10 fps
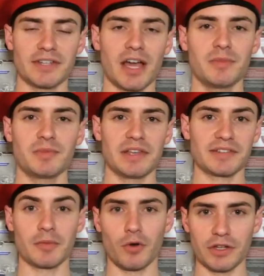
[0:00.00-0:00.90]
times
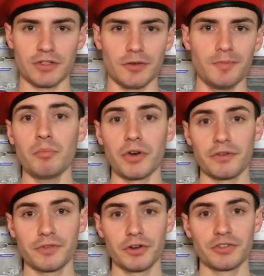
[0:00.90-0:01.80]
because I'm going to. But
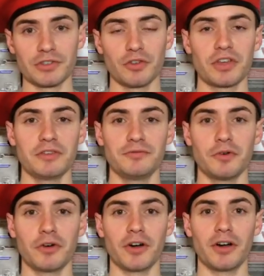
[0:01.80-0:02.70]
if you're just looking
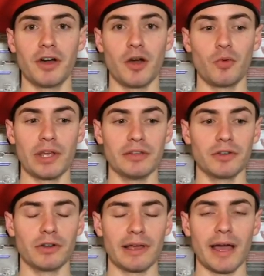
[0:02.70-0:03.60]
for a
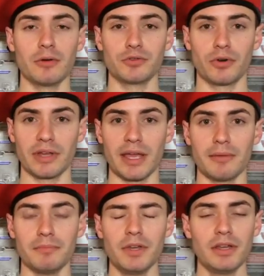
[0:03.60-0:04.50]
regular like outdoor
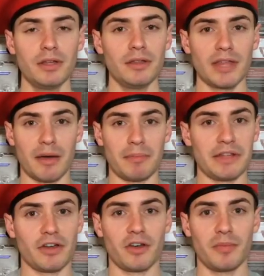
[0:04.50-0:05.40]
game, that
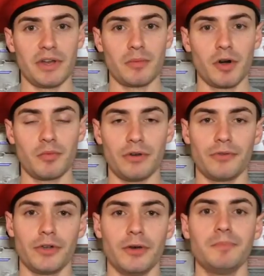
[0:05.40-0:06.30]
might not have been appropriate
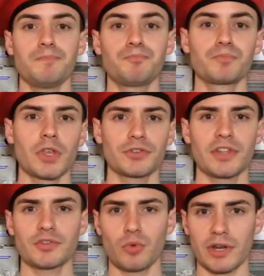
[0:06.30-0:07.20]
for you. So
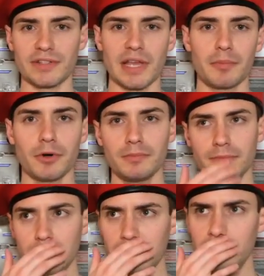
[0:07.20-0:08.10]
that's one example,
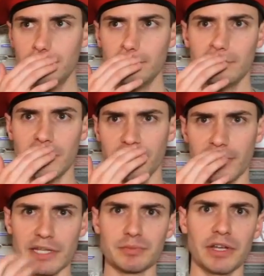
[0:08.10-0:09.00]
if
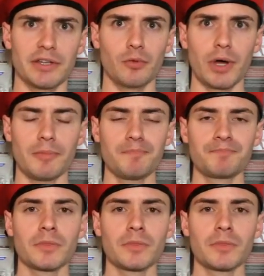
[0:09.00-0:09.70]
I explained it well.